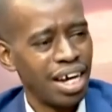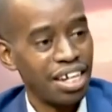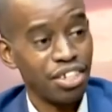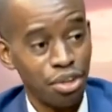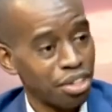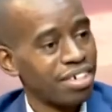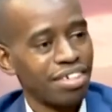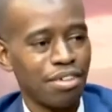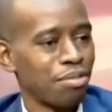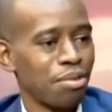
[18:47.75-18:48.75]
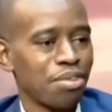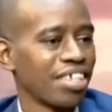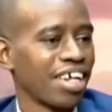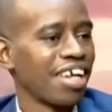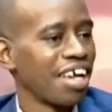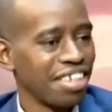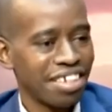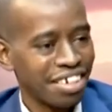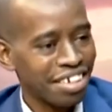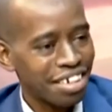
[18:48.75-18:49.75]
And it's not, of course, a
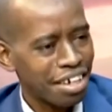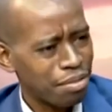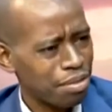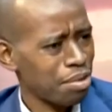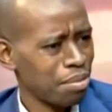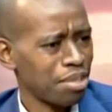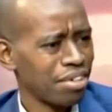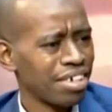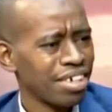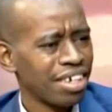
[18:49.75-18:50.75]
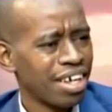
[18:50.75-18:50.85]
Kenyan phenomenon.